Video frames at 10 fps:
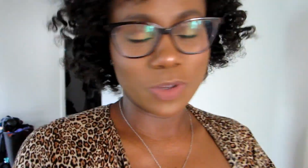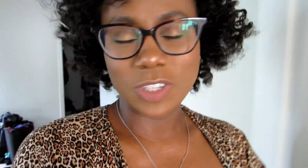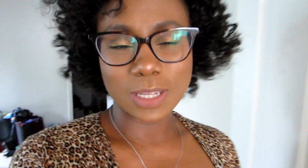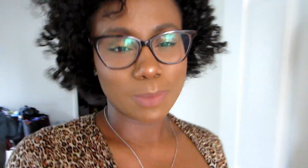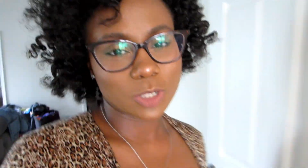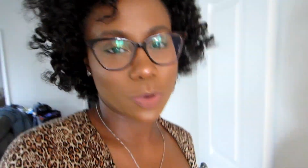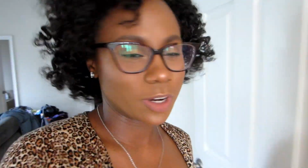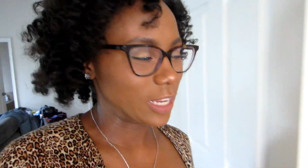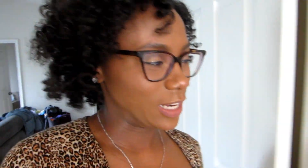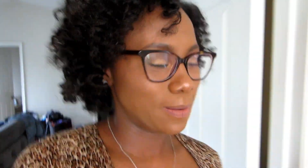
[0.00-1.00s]
when you see me
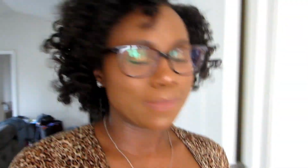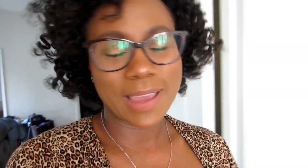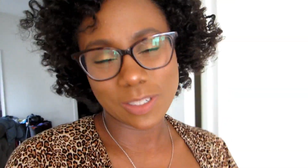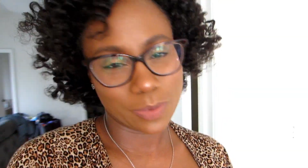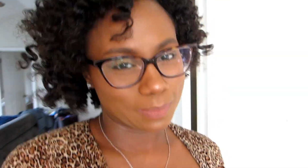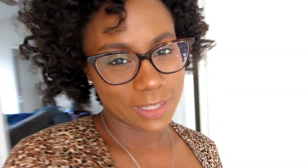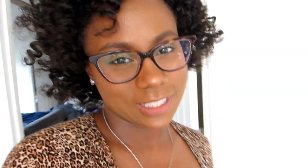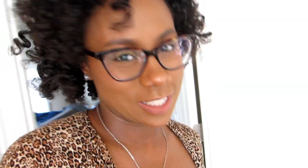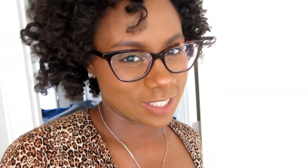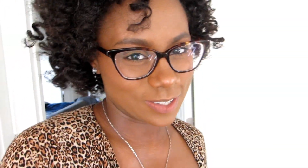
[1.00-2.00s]
twerking, imagine what I'm
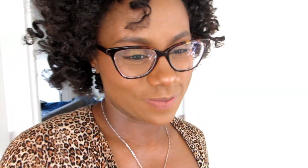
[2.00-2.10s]
listening to.